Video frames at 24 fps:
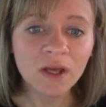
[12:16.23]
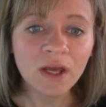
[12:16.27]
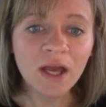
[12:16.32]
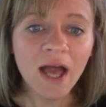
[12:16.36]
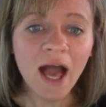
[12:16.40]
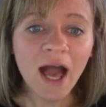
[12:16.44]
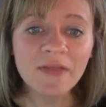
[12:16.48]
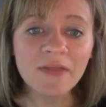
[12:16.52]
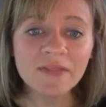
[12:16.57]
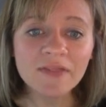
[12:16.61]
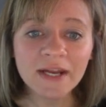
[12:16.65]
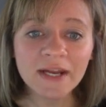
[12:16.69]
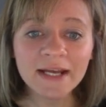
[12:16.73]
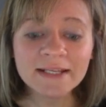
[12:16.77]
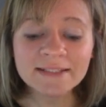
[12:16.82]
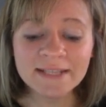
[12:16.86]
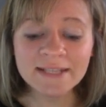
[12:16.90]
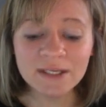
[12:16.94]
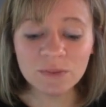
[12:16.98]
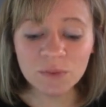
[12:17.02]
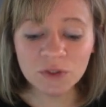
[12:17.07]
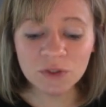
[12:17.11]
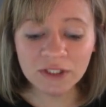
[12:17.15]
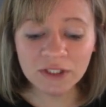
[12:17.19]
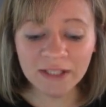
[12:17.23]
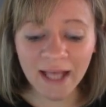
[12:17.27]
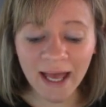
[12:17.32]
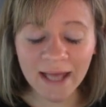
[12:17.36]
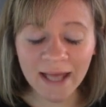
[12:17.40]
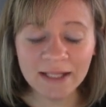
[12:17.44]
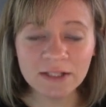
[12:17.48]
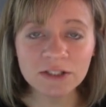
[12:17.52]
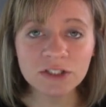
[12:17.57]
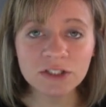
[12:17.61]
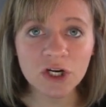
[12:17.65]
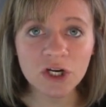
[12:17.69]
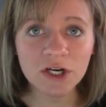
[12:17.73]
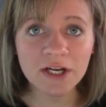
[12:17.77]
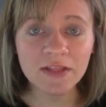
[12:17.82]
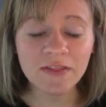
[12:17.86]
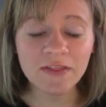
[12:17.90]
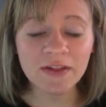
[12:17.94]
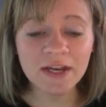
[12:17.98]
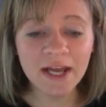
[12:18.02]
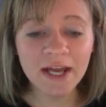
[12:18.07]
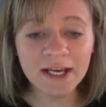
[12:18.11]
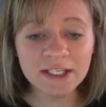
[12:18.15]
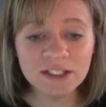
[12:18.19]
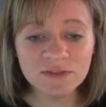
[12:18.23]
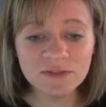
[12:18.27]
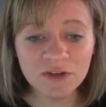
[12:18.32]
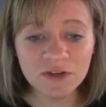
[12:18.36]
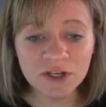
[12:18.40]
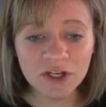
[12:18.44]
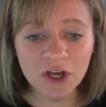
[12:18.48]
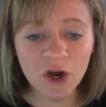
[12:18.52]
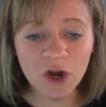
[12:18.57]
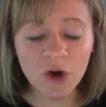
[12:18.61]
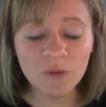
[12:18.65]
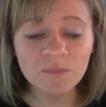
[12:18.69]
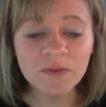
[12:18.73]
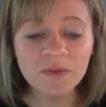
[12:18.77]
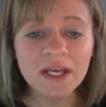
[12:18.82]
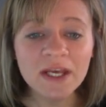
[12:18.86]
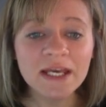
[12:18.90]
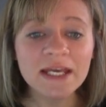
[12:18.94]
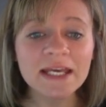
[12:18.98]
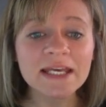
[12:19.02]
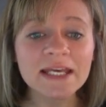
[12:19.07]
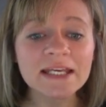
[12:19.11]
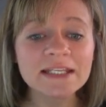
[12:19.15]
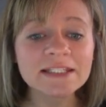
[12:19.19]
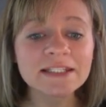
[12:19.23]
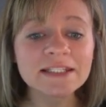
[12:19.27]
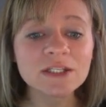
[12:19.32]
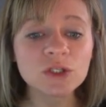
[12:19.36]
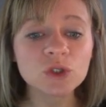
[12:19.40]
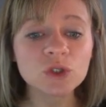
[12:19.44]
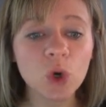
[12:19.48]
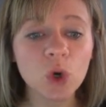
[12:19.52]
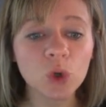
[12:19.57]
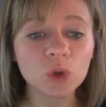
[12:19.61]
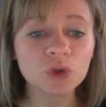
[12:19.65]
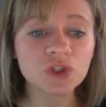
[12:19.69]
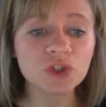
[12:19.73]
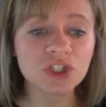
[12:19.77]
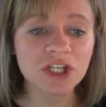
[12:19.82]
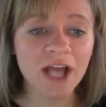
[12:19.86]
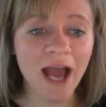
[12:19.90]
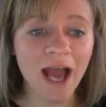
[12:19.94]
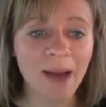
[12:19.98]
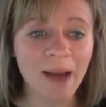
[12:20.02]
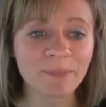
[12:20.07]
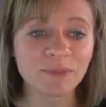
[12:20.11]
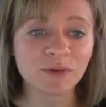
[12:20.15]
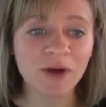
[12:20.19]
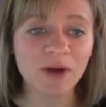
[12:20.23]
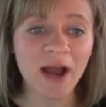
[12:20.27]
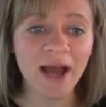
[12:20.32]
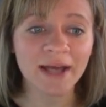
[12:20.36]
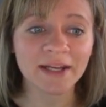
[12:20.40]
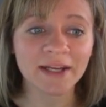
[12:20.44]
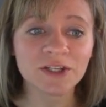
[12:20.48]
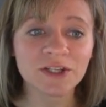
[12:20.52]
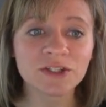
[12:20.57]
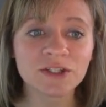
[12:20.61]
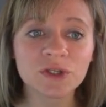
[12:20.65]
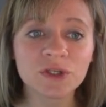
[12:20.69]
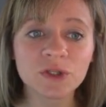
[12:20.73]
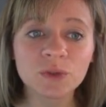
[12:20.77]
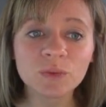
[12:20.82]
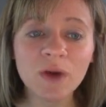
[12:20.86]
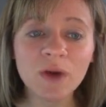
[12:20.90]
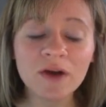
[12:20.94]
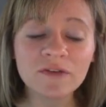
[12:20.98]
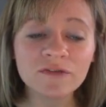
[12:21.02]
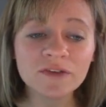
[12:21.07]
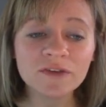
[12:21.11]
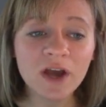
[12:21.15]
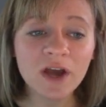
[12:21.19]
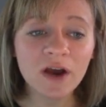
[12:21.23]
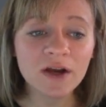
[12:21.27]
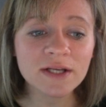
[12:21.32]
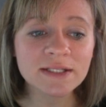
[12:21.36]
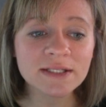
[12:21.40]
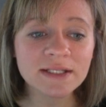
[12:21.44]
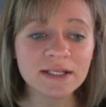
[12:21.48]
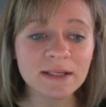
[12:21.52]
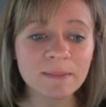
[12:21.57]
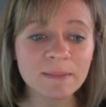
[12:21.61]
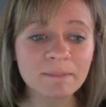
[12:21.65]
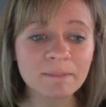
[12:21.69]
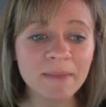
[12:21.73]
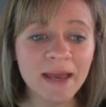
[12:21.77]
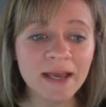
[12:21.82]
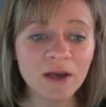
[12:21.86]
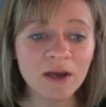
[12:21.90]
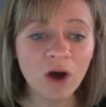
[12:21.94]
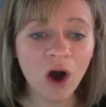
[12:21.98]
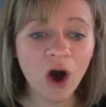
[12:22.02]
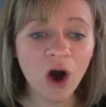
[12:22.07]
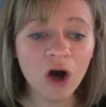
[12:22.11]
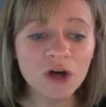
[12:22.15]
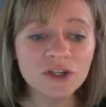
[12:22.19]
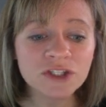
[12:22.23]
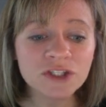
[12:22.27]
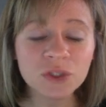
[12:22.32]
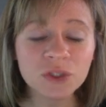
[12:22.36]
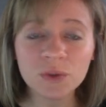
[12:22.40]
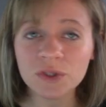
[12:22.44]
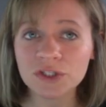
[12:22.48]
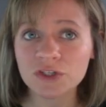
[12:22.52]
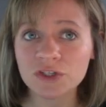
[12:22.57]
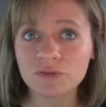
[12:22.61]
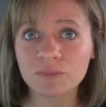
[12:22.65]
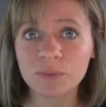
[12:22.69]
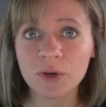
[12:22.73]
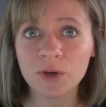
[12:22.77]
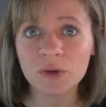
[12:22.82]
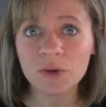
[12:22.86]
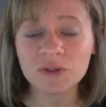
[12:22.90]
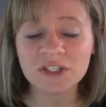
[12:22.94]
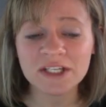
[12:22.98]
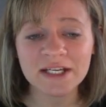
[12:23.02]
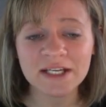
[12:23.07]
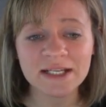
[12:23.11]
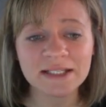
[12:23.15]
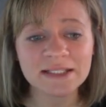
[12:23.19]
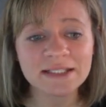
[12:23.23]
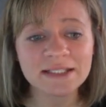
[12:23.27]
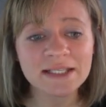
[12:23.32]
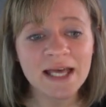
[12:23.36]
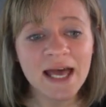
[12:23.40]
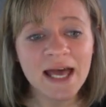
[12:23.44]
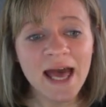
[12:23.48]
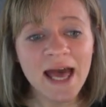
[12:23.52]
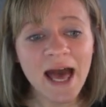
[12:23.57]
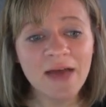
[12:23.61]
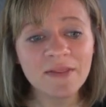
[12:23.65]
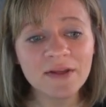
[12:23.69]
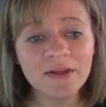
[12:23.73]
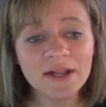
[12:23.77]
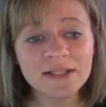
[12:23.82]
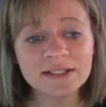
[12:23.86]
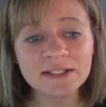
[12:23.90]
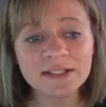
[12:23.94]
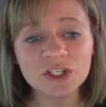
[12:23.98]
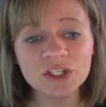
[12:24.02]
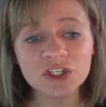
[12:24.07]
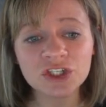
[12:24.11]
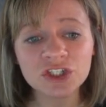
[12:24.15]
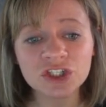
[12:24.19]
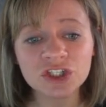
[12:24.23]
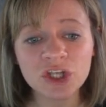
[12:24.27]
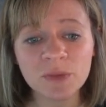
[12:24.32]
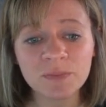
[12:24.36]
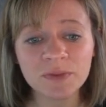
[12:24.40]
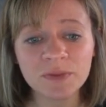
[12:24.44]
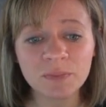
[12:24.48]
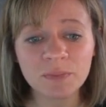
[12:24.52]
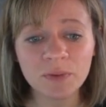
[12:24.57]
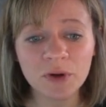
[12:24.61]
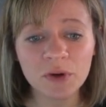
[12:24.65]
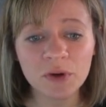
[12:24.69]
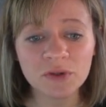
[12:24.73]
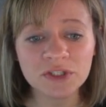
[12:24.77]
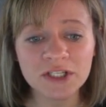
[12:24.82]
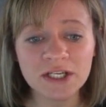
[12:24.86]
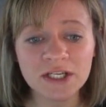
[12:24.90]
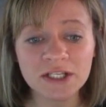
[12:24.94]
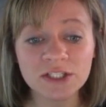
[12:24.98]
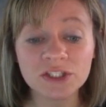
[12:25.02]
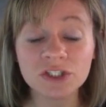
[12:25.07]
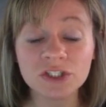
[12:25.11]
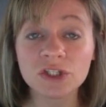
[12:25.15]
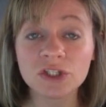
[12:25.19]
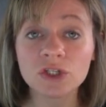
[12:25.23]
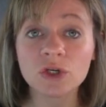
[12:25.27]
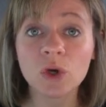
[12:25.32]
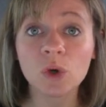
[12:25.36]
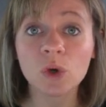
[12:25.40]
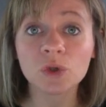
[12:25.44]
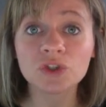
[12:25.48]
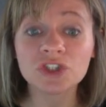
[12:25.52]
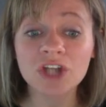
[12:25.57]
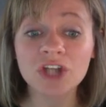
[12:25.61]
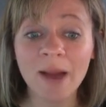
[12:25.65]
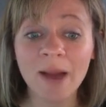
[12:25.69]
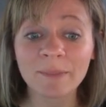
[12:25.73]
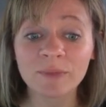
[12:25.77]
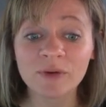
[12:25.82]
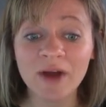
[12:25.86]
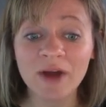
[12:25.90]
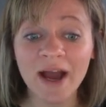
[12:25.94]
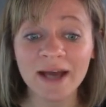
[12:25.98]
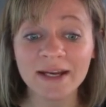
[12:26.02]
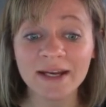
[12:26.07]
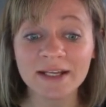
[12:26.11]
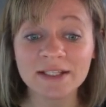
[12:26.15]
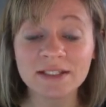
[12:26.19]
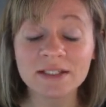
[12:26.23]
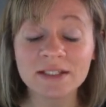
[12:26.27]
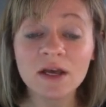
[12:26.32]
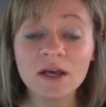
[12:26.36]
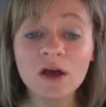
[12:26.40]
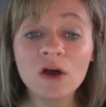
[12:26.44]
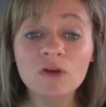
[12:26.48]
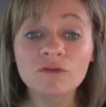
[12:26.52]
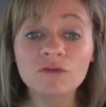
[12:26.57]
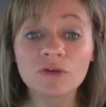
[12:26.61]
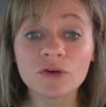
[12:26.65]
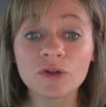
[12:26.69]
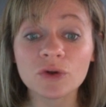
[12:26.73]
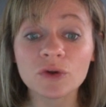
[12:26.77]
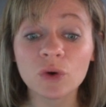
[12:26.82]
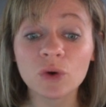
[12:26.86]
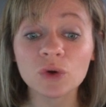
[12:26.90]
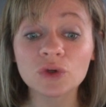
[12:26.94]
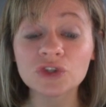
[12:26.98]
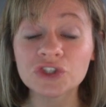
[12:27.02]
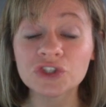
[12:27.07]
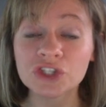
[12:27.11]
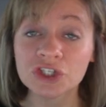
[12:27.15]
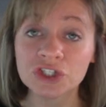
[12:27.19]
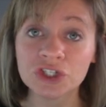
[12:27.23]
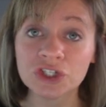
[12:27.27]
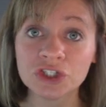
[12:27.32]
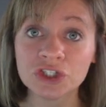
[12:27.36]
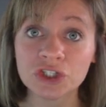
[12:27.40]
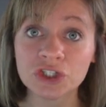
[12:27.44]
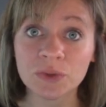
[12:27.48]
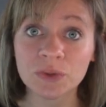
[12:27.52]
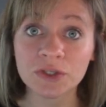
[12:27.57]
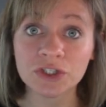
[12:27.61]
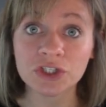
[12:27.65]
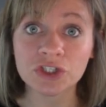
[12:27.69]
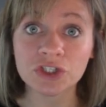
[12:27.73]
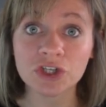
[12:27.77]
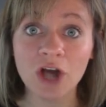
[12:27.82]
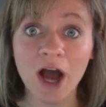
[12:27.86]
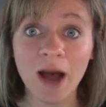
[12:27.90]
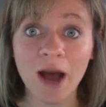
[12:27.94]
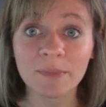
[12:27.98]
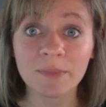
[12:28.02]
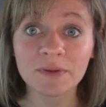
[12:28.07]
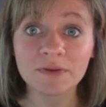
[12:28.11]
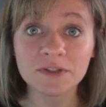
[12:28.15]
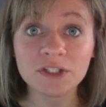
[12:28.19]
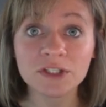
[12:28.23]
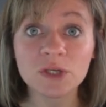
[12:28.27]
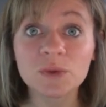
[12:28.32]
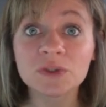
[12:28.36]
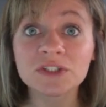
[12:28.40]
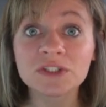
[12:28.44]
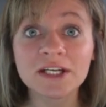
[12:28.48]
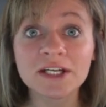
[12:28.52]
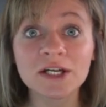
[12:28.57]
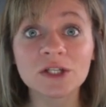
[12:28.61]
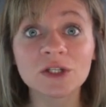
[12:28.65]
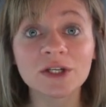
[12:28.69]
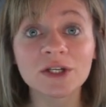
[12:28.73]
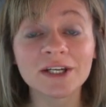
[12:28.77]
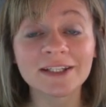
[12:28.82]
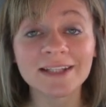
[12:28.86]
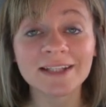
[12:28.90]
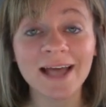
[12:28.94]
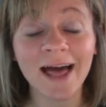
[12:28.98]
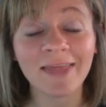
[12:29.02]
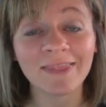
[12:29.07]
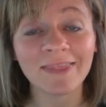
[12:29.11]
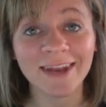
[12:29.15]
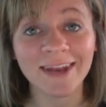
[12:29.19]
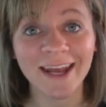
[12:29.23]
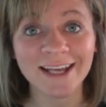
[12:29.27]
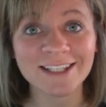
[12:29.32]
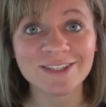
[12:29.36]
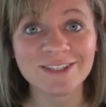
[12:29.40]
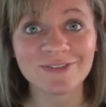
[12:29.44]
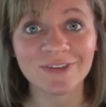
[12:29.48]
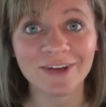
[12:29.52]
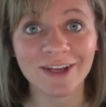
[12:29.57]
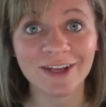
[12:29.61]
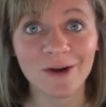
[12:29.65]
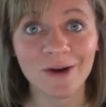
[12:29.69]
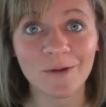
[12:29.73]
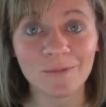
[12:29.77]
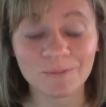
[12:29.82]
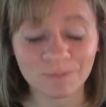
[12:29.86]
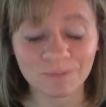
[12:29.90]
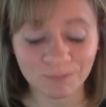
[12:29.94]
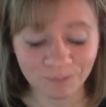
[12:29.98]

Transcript: And the next thing we'll look at starting the next video is the Golgi apparatus. So the rough ER is going to make all sorts of proteins, and then it's going to ship the proteins to the Golgi apparatus for the Golgi to do its job. And so we'll take a look at that in the next video.